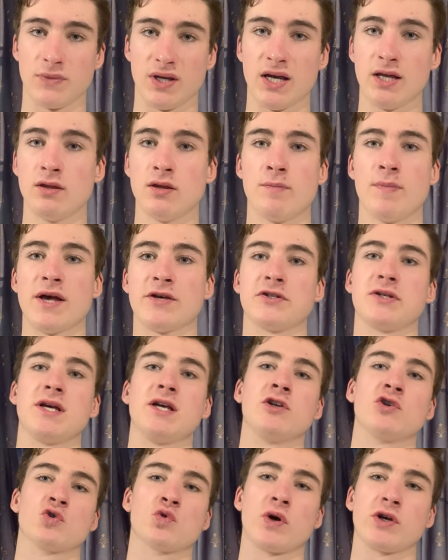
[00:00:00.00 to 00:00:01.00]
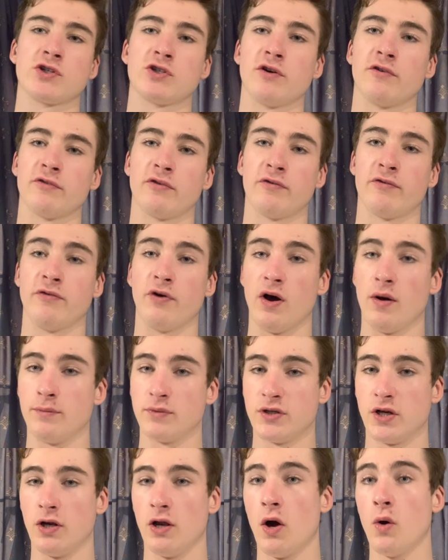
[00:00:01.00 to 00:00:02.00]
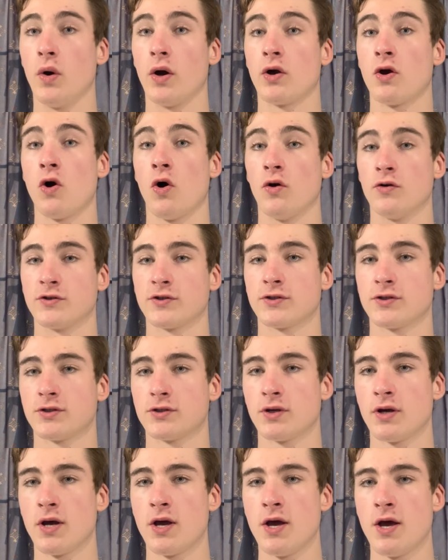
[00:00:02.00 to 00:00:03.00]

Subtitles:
In the best interest of the firm to lower costs